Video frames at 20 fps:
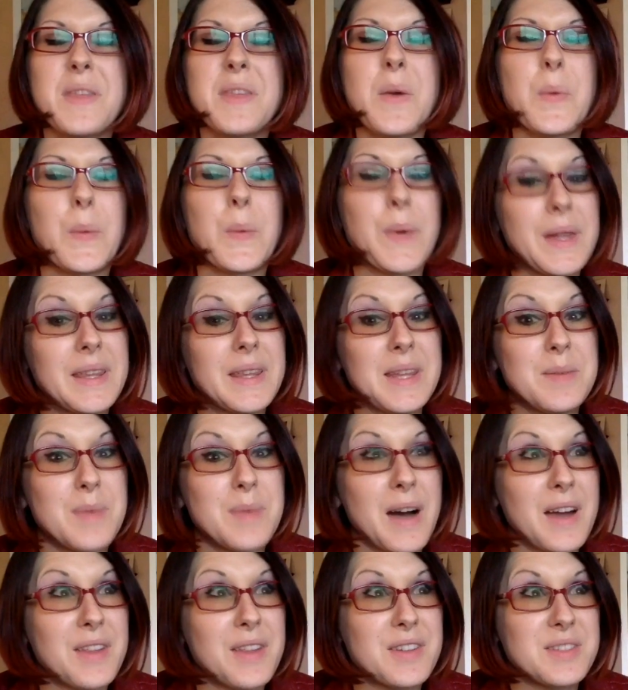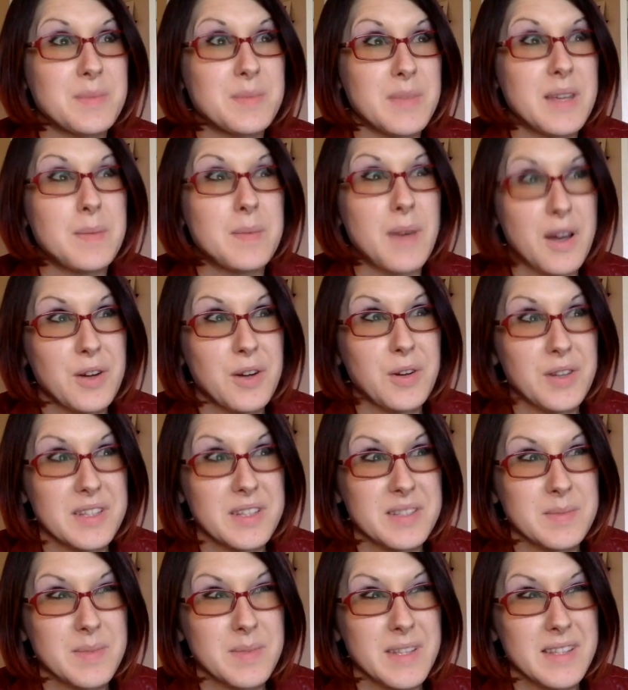that really bothers me about
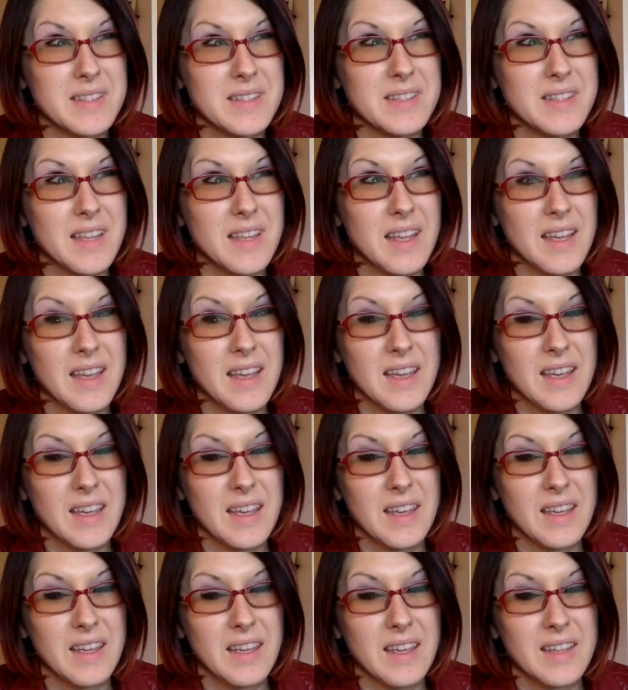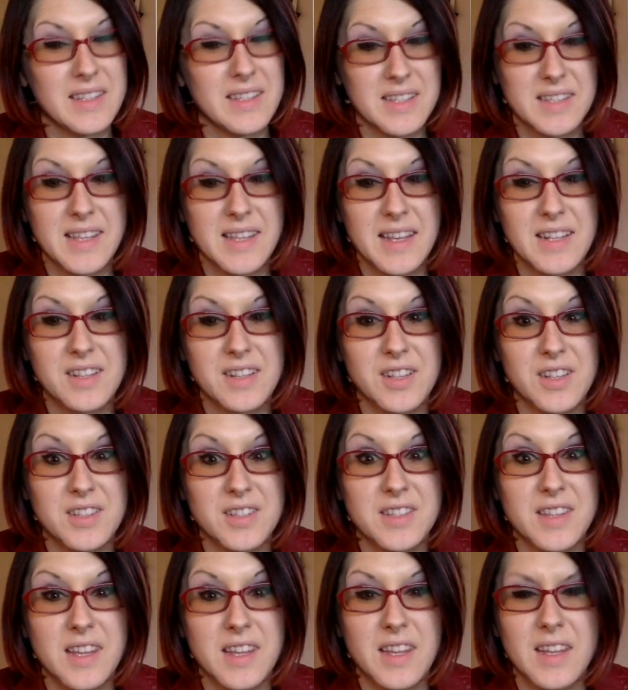Christmas is the Santa Claus
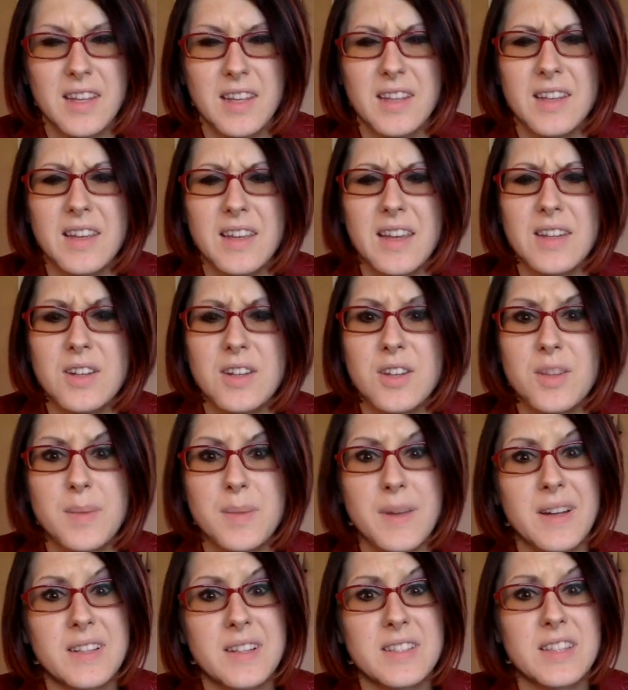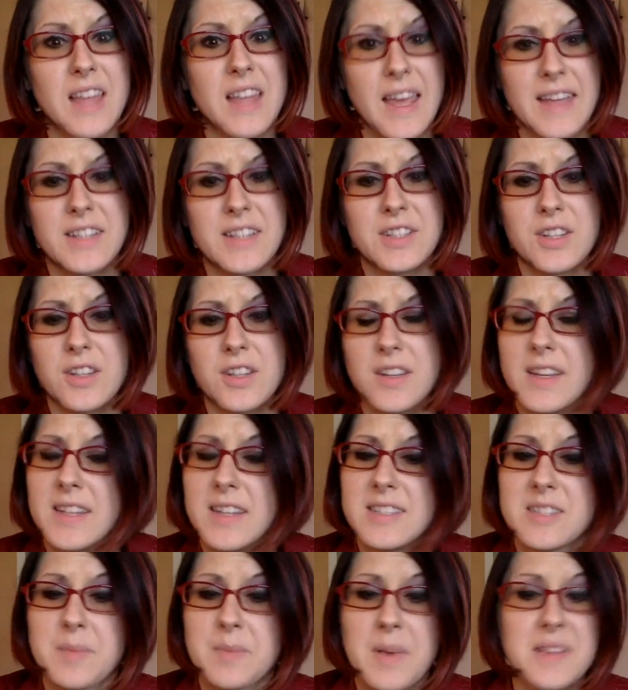thing, and all the parents lying to their
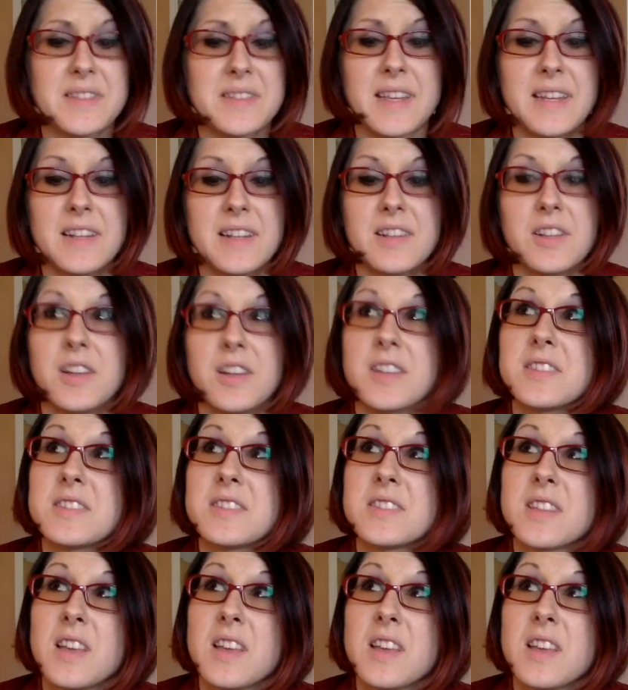kids about Santa Claus.